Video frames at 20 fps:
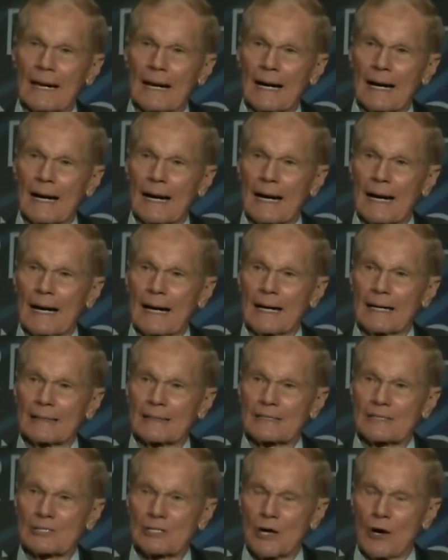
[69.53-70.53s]
Uh,
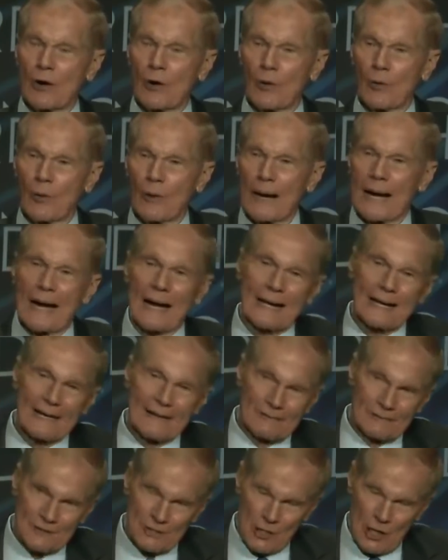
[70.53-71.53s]
so I
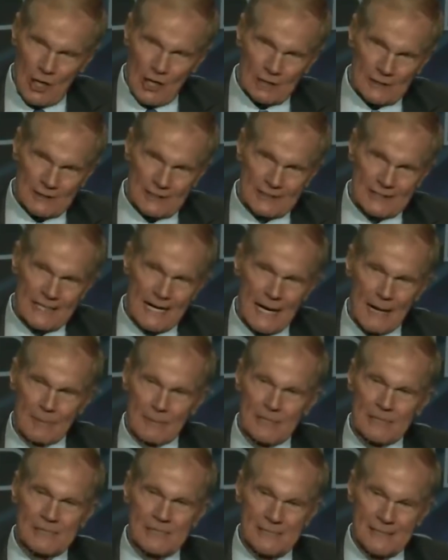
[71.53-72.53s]
have talked to
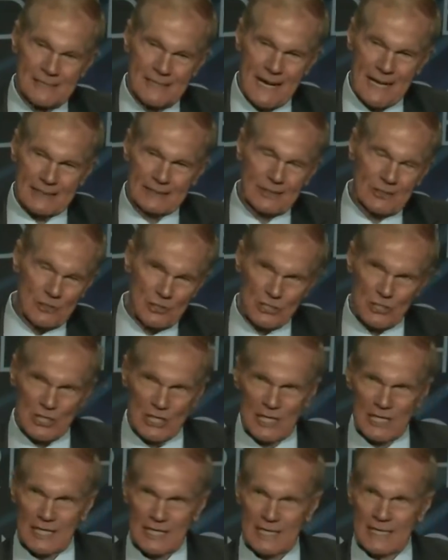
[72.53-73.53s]
Thomas, Doctor
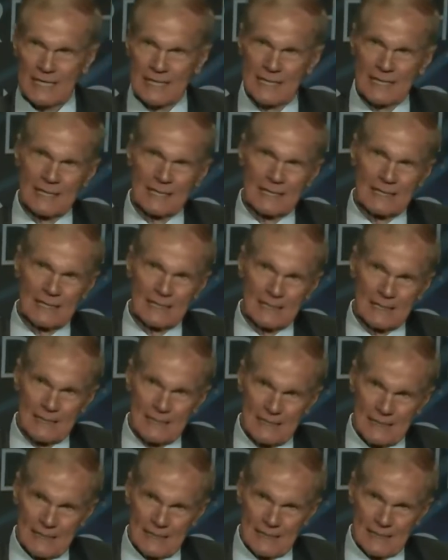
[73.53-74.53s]
Z,
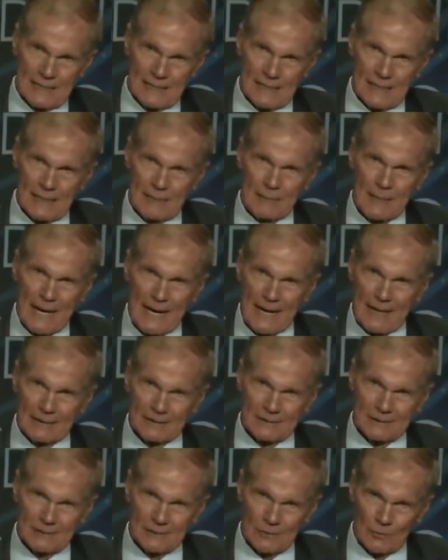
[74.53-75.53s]

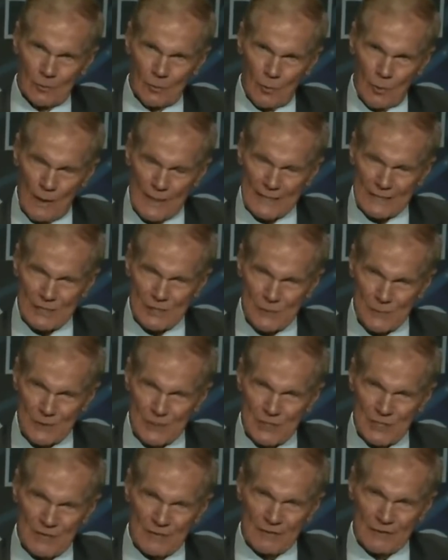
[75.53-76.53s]
about what
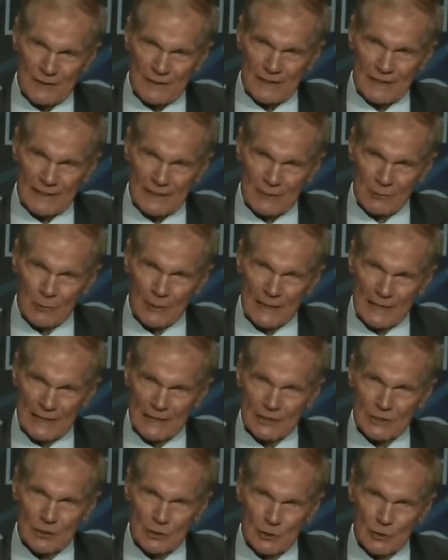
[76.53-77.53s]
specifically we
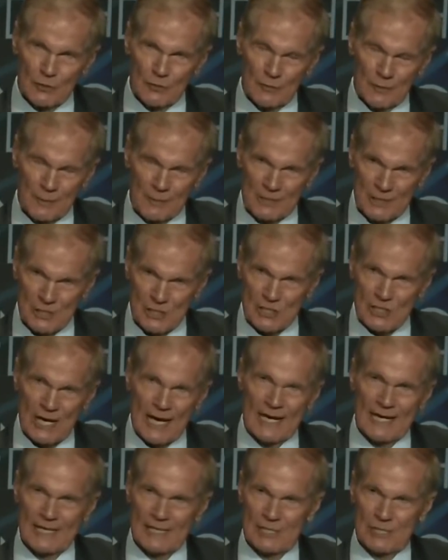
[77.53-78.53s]
could do from a
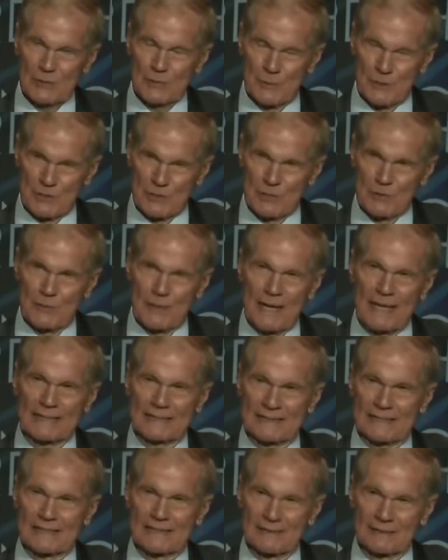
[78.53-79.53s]
science
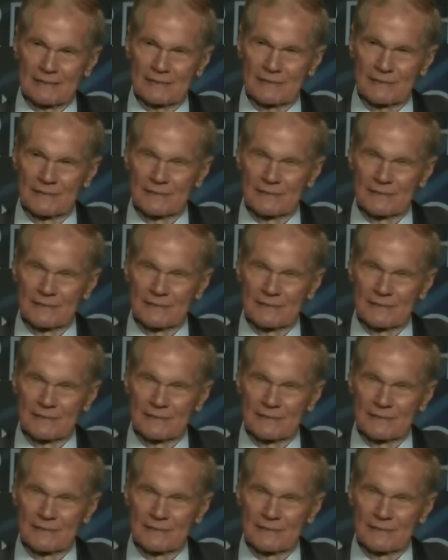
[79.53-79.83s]
perspective